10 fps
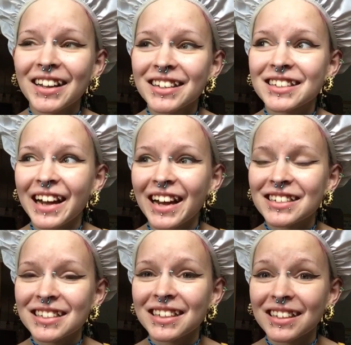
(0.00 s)
Like, she
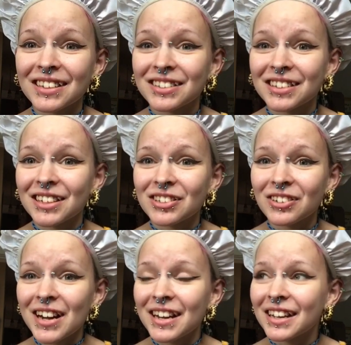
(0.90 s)
actually looks like
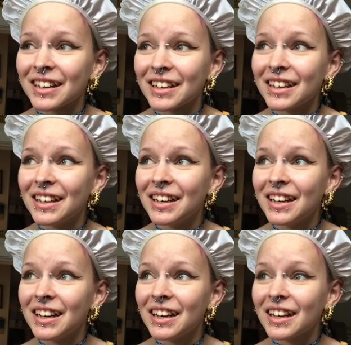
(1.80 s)
Shrek.
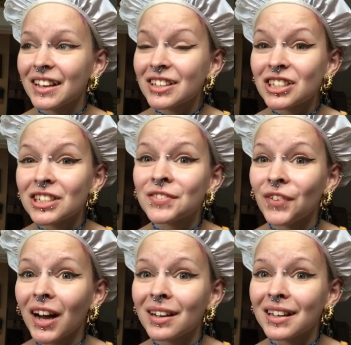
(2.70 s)
Like, she's
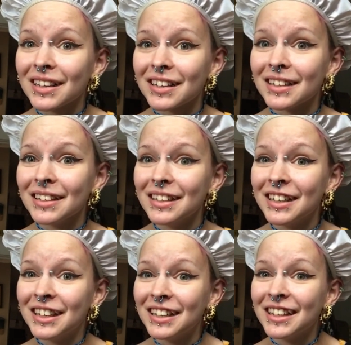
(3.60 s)
fugly.
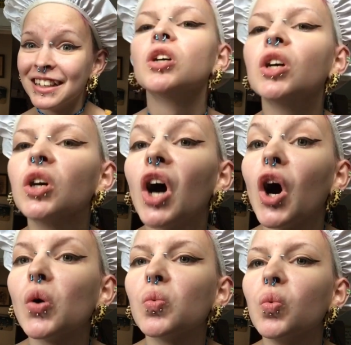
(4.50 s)

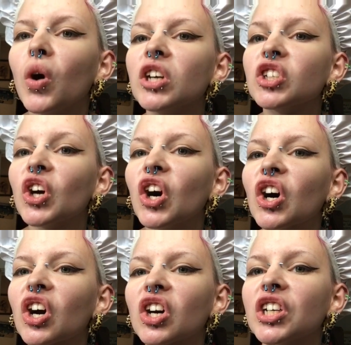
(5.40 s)
What
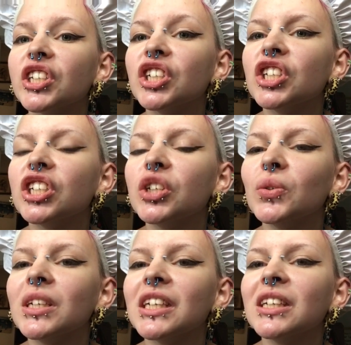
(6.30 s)
are you
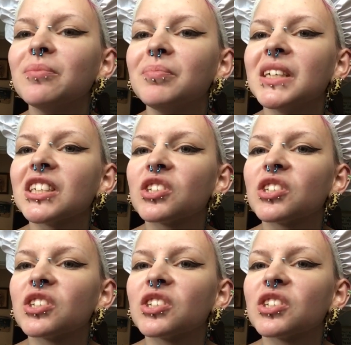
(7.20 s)
doing in my